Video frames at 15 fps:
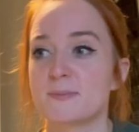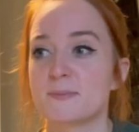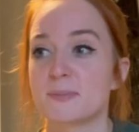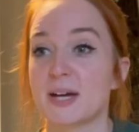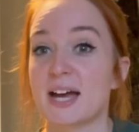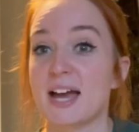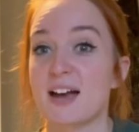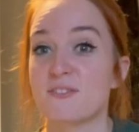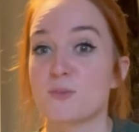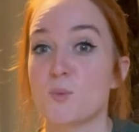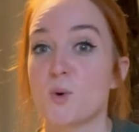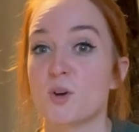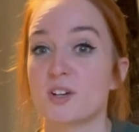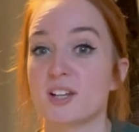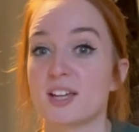But I have
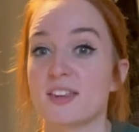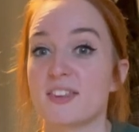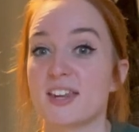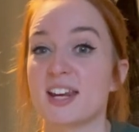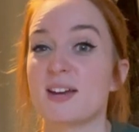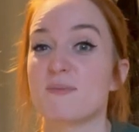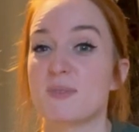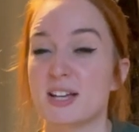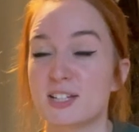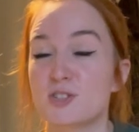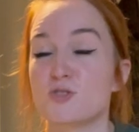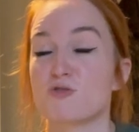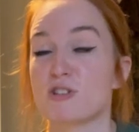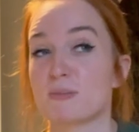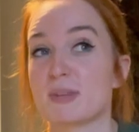one that I'm
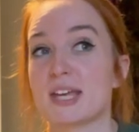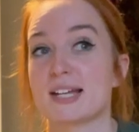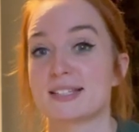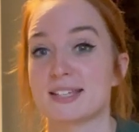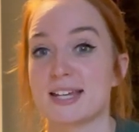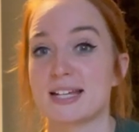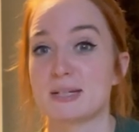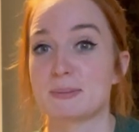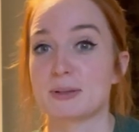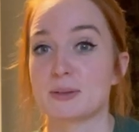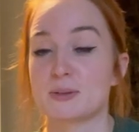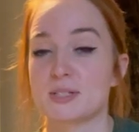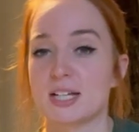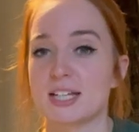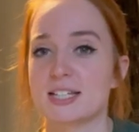extremely excited
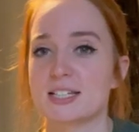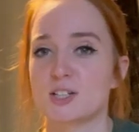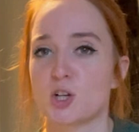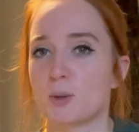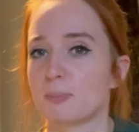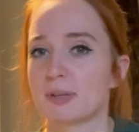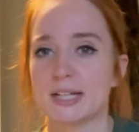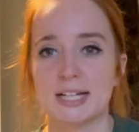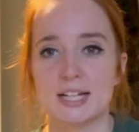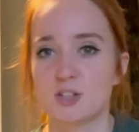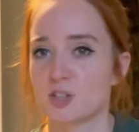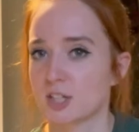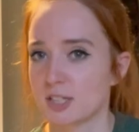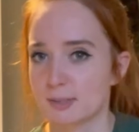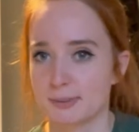about, and a completely
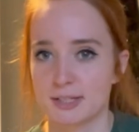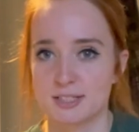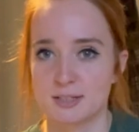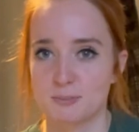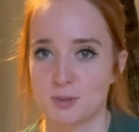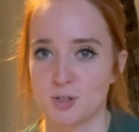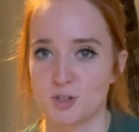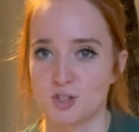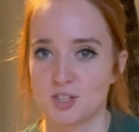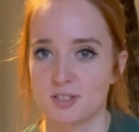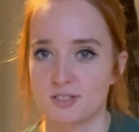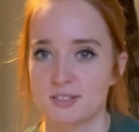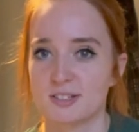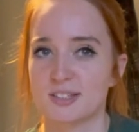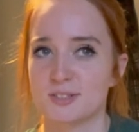unexpected
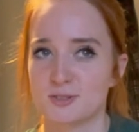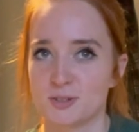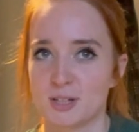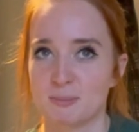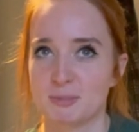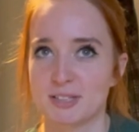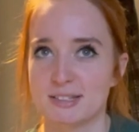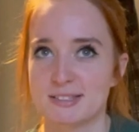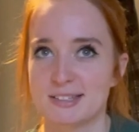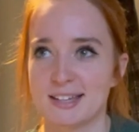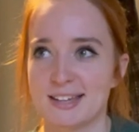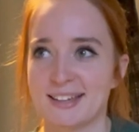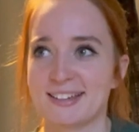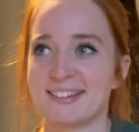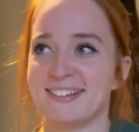purchase is all I'm gonna
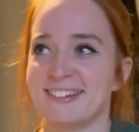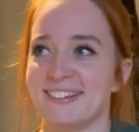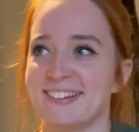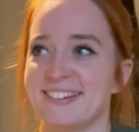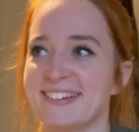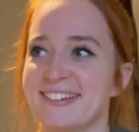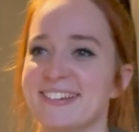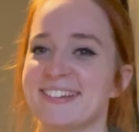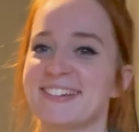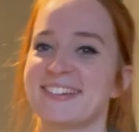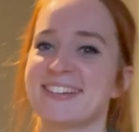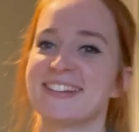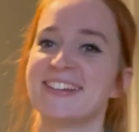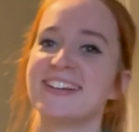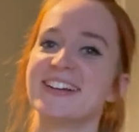say.
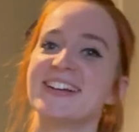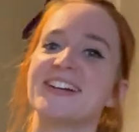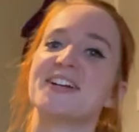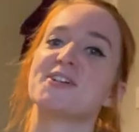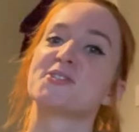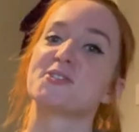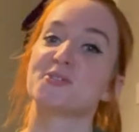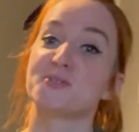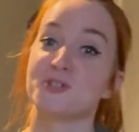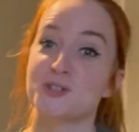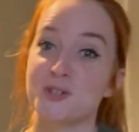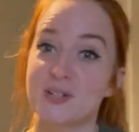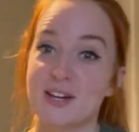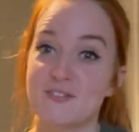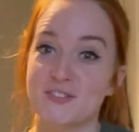So
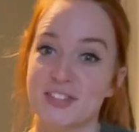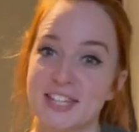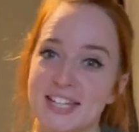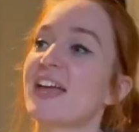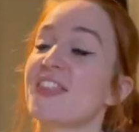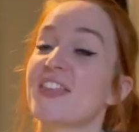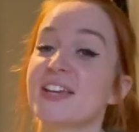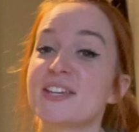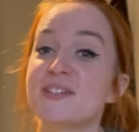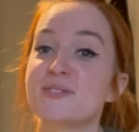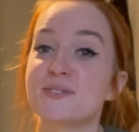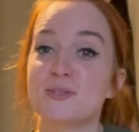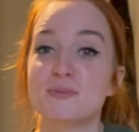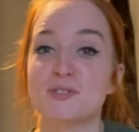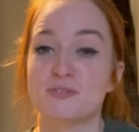tune in for that. Thank you
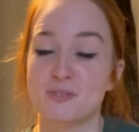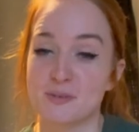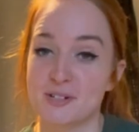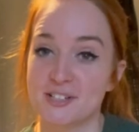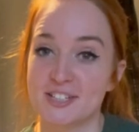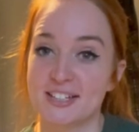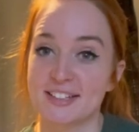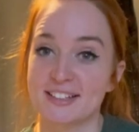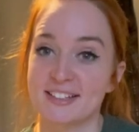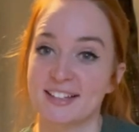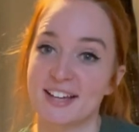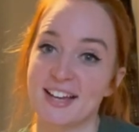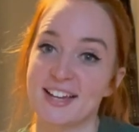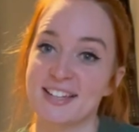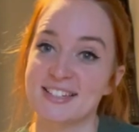so much for watching,
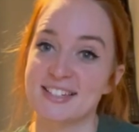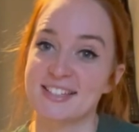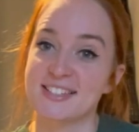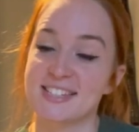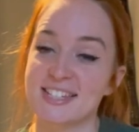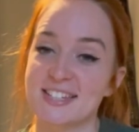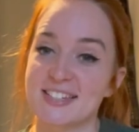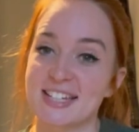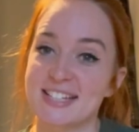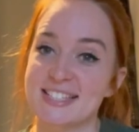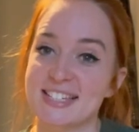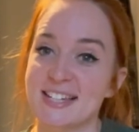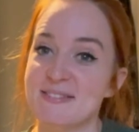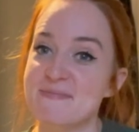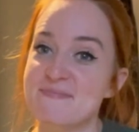and I'll see you next
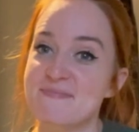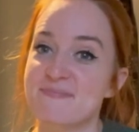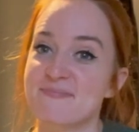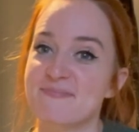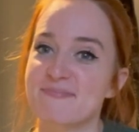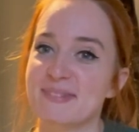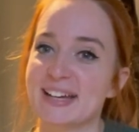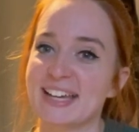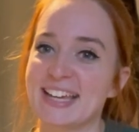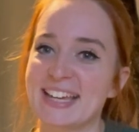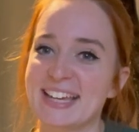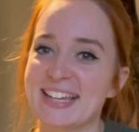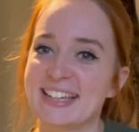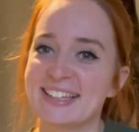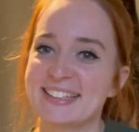time.
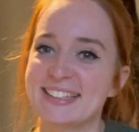Bye.